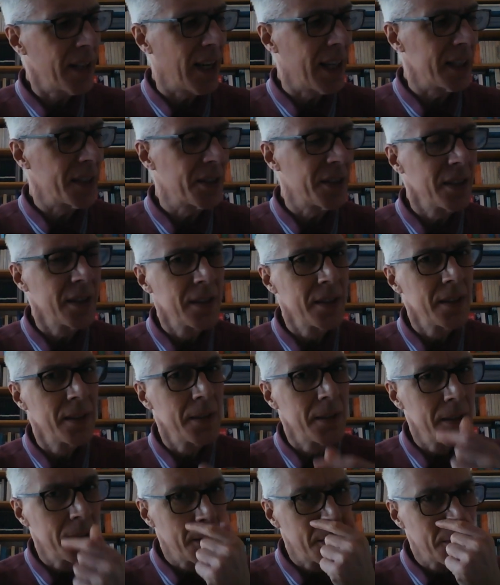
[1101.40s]
that.
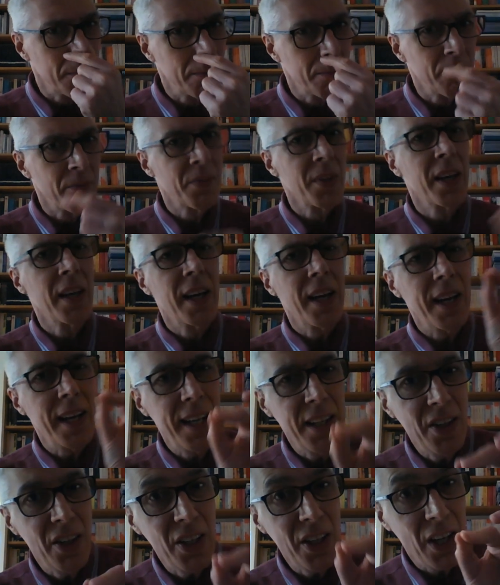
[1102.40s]

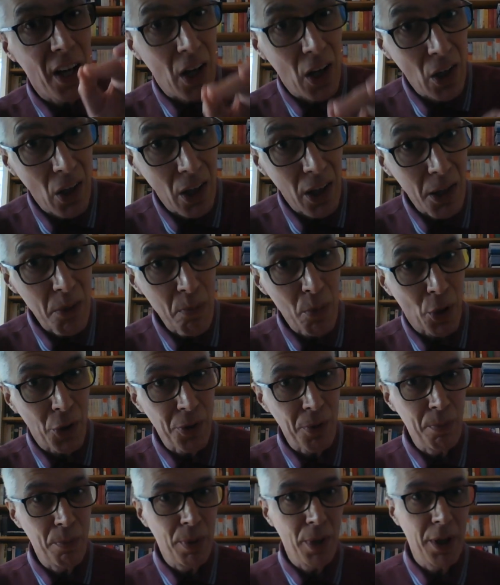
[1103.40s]
In the early
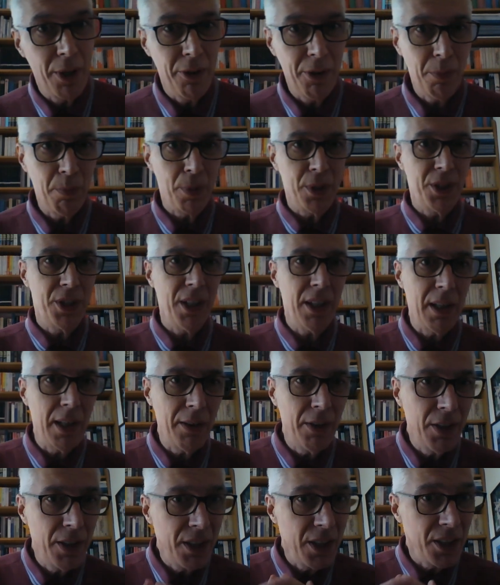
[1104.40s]
modern period,
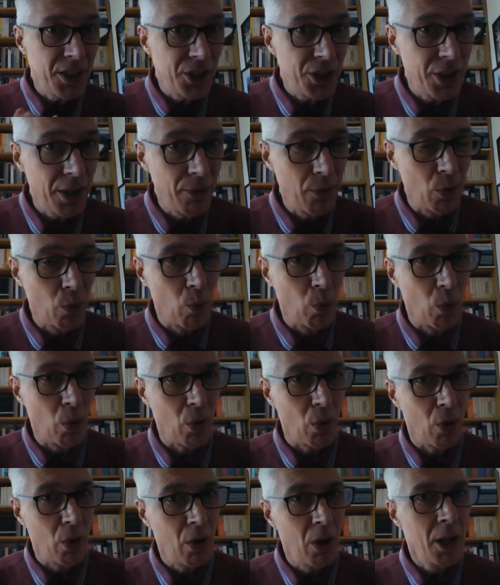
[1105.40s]
particularly in the Civil
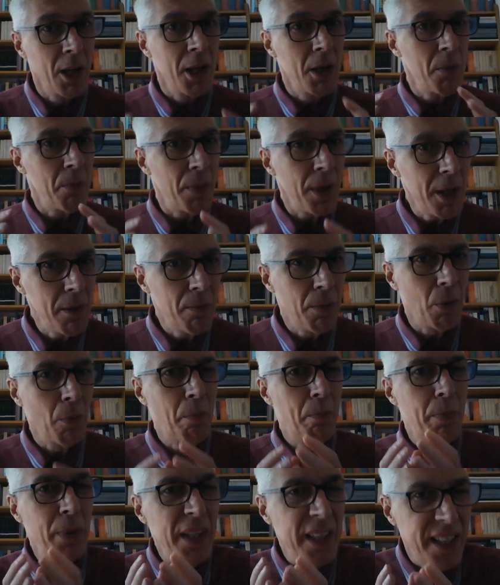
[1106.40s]
War,
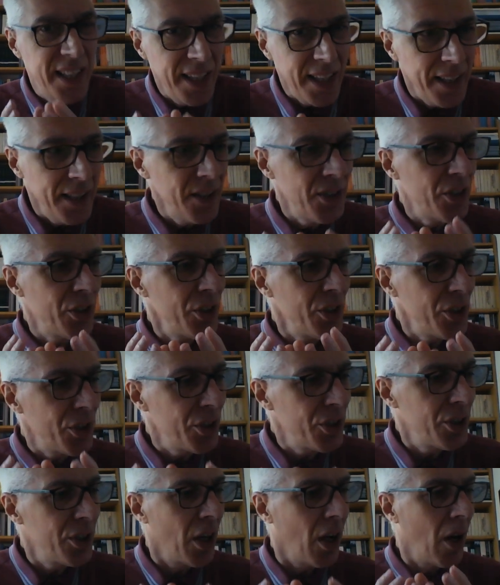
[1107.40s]
people begin to
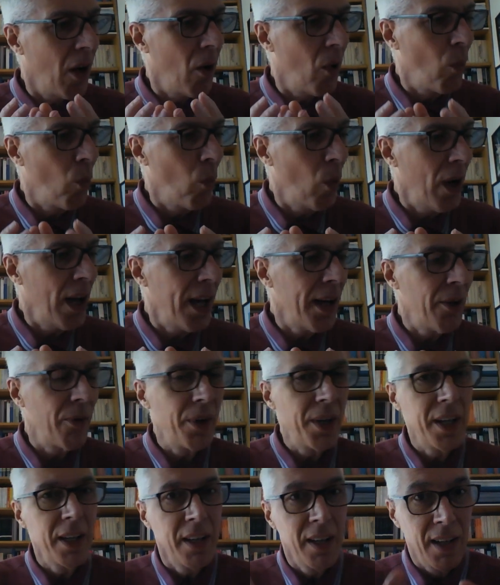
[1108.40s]
start
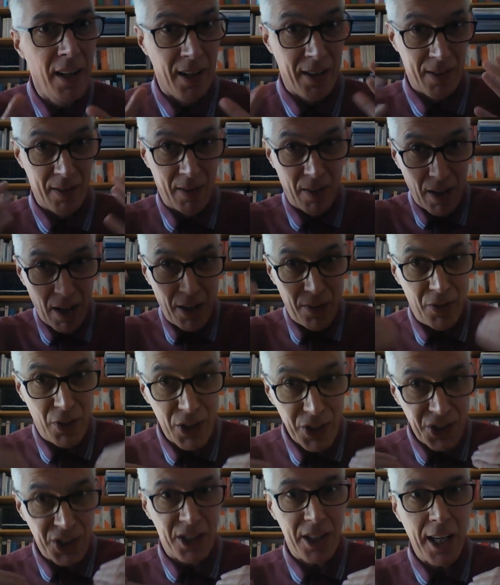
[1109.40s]
wearing
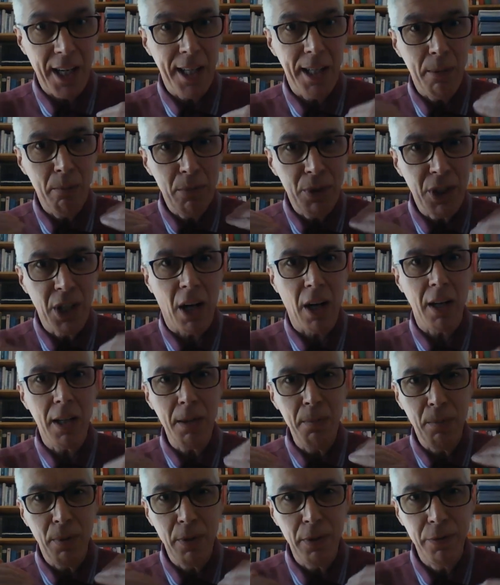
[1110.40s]
the same
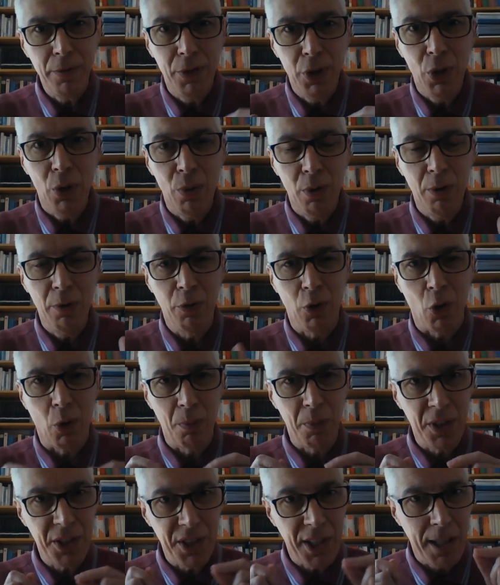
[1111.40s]
type of
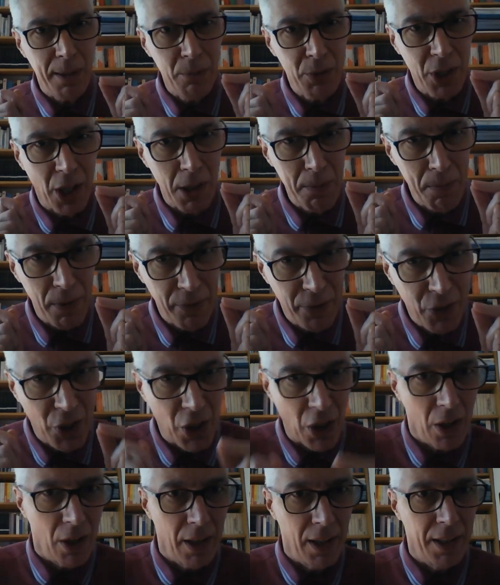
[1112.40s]
uniform, the same type of
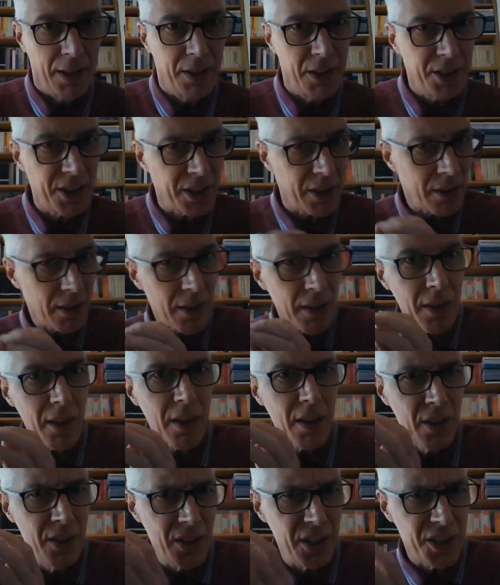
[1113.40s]
colour,
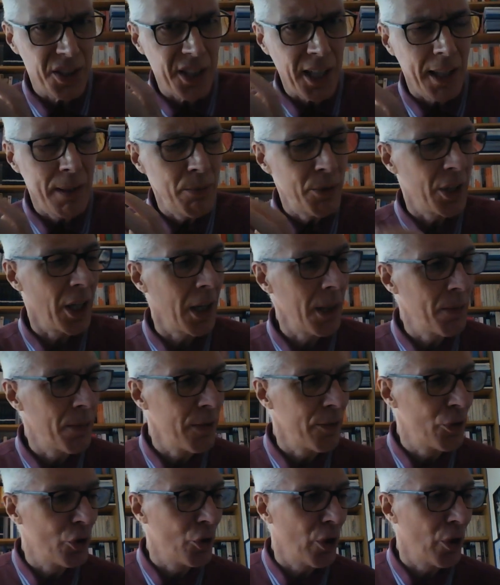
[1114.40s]
the same type of